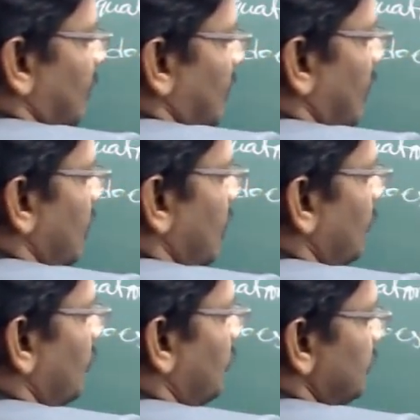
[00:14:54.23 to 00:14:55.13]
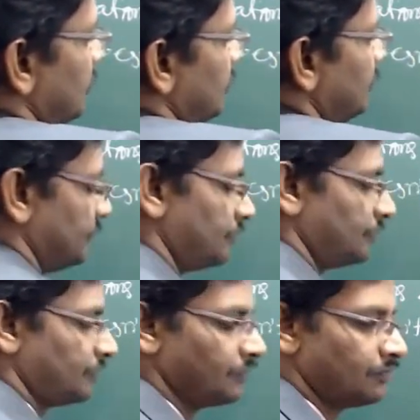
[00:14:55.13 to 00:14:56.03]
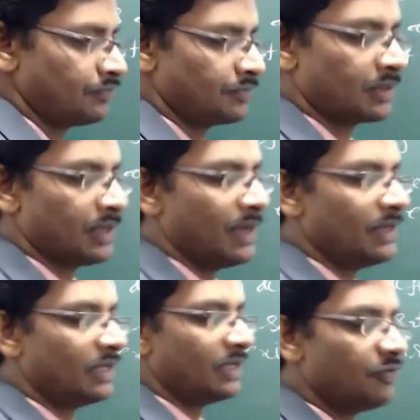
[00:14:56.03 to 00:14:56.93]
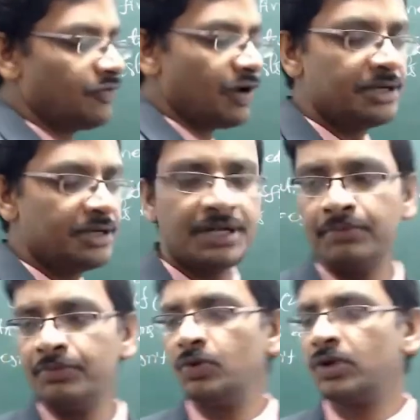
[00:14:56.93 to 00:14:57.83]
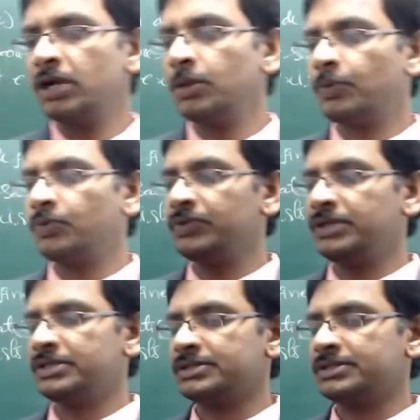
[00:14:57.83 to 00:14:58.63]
Can you prove this? I'll give you 5 minutes time to try to prove this.